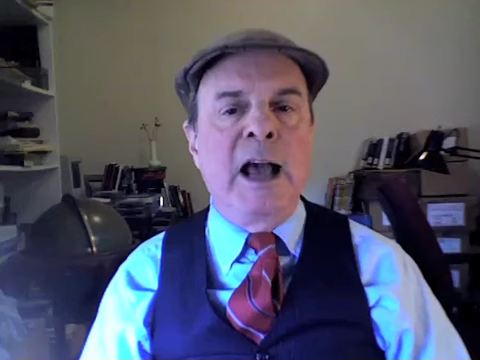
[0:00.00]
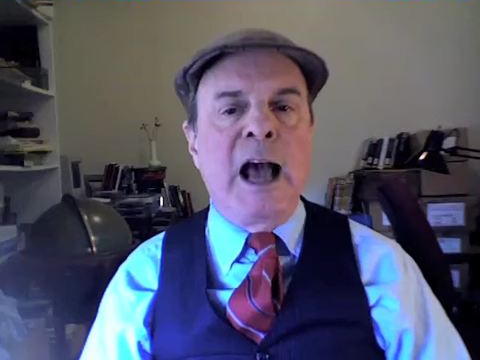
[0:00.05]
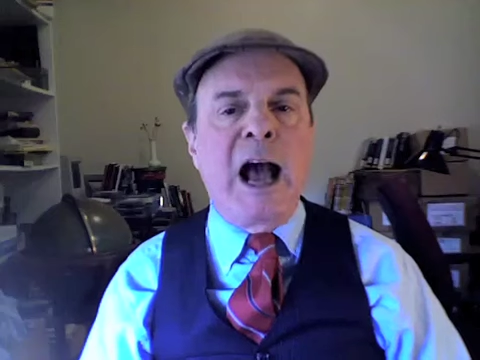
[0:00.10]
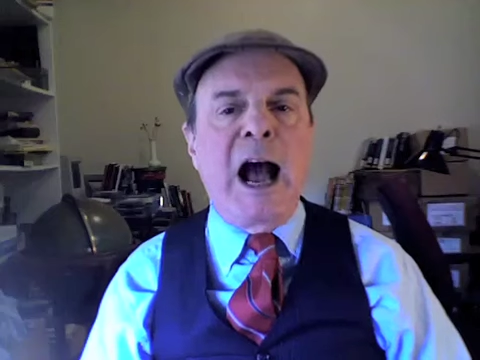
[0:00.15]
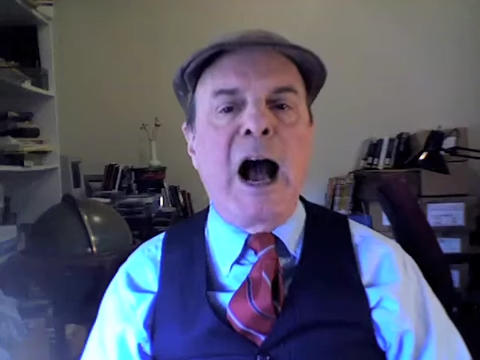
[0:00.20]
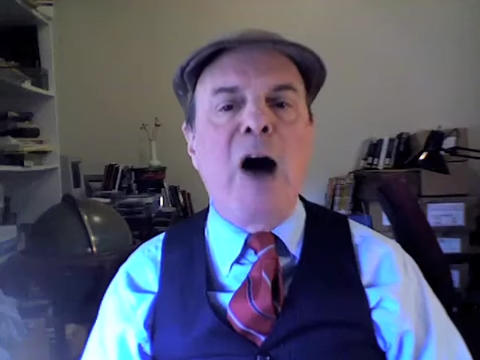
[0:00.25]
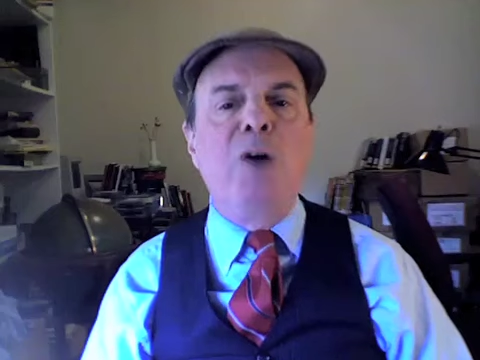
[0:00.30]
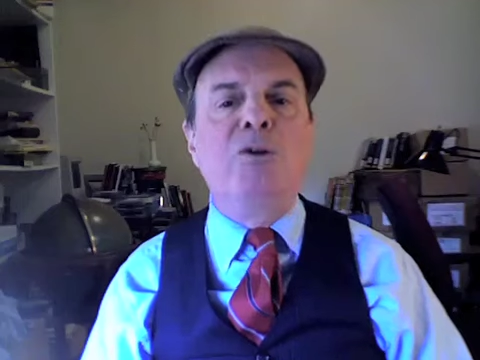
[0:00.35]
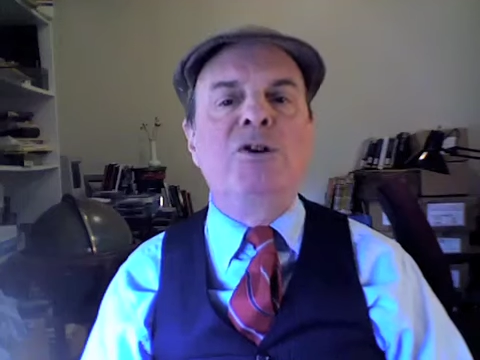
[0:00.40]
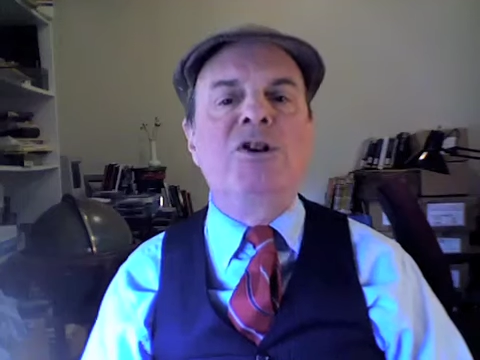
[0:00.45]

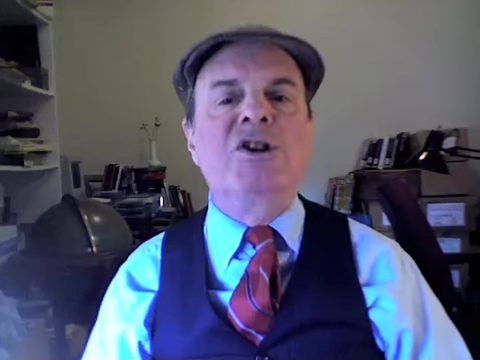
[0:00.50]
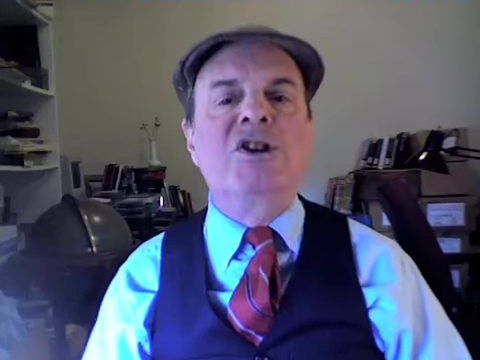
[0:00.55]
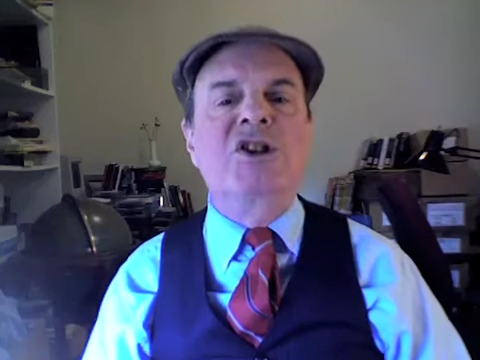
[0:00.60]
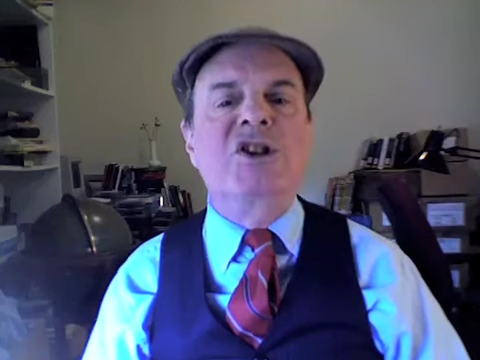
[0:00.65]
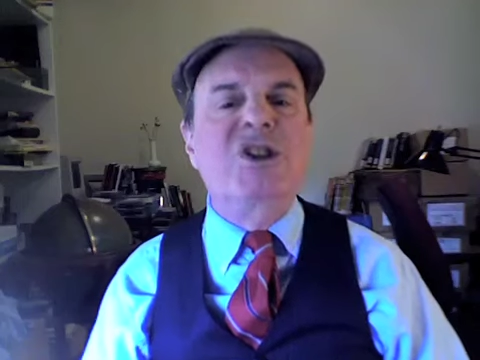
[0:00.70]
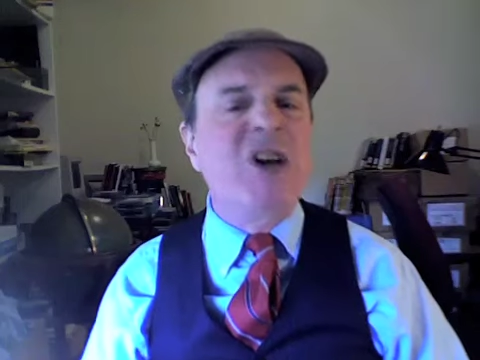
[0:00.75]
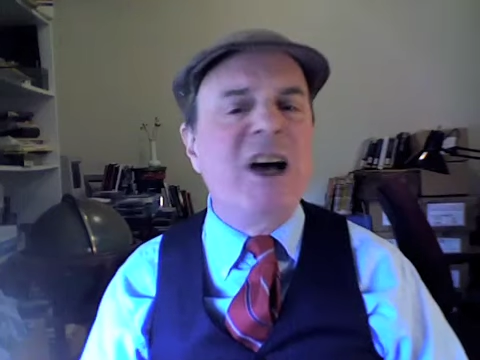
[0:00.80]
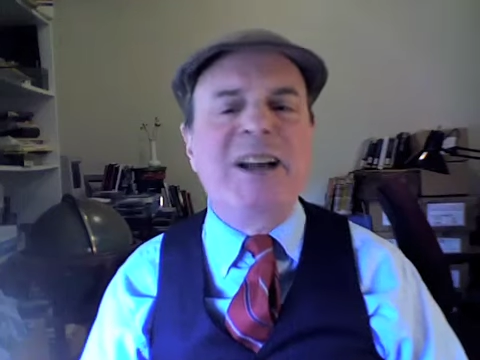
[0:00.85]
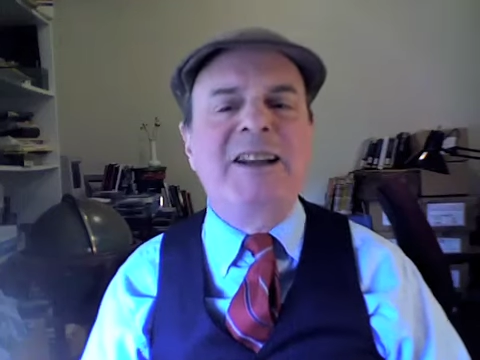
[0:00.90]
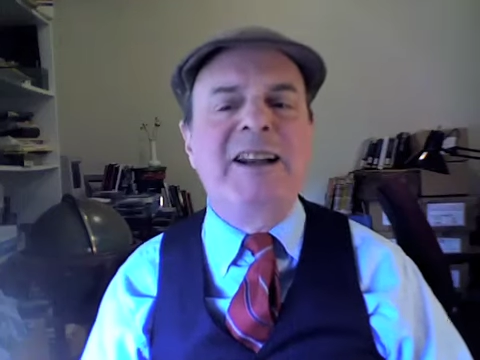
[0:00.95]
how
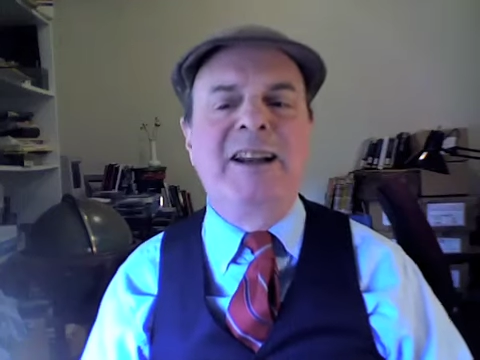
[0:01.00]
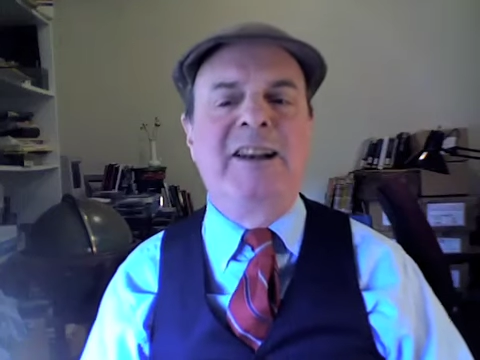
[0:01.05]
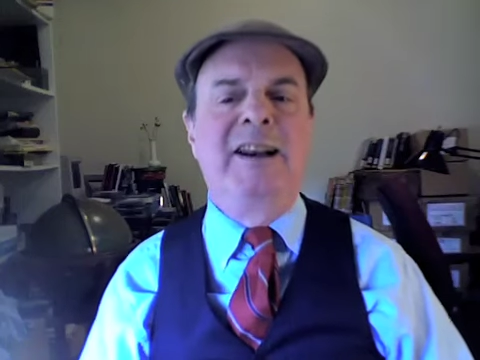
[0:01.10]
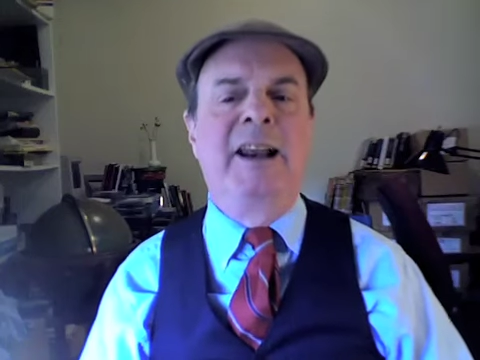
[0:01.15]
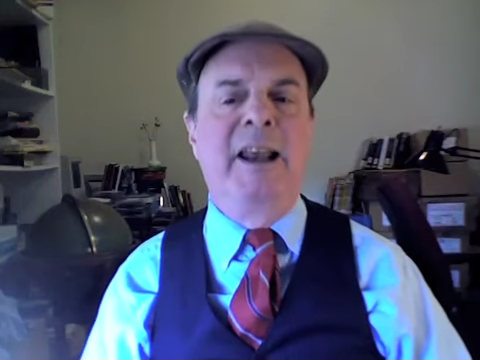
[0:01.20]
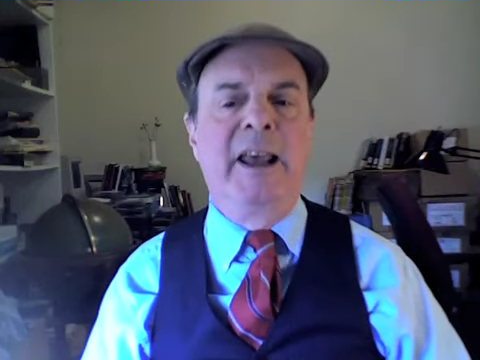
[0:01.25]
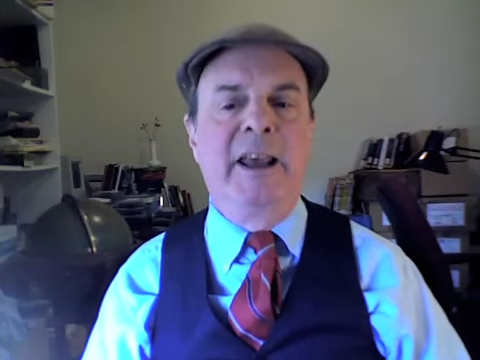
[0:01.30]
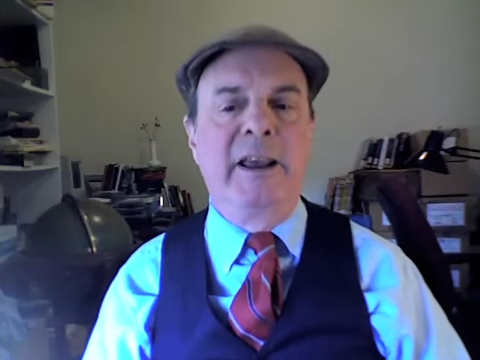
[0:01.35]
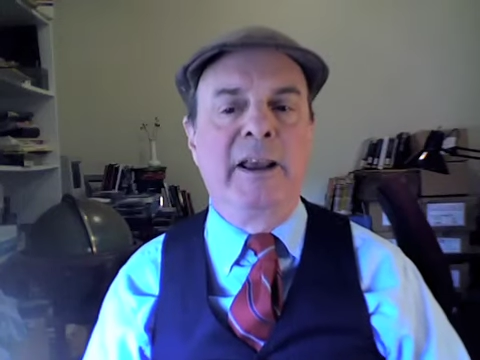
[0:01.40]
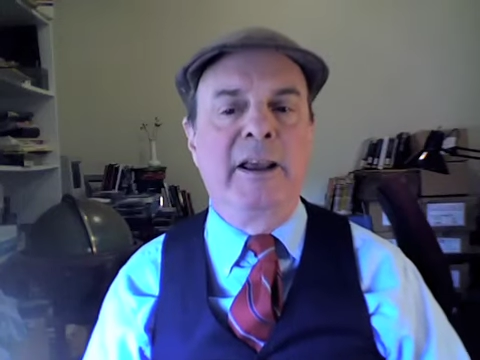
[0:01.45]

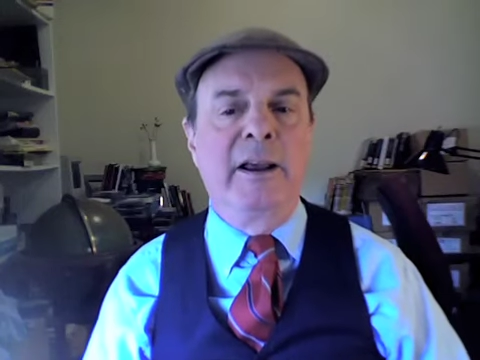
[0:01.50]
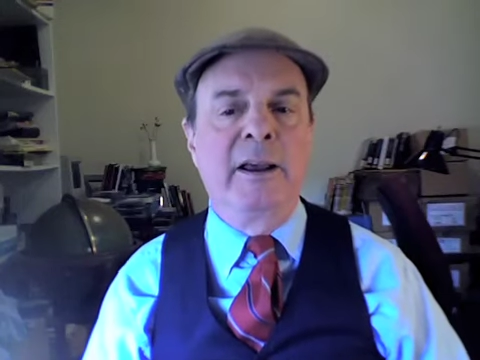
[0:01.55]
suddenly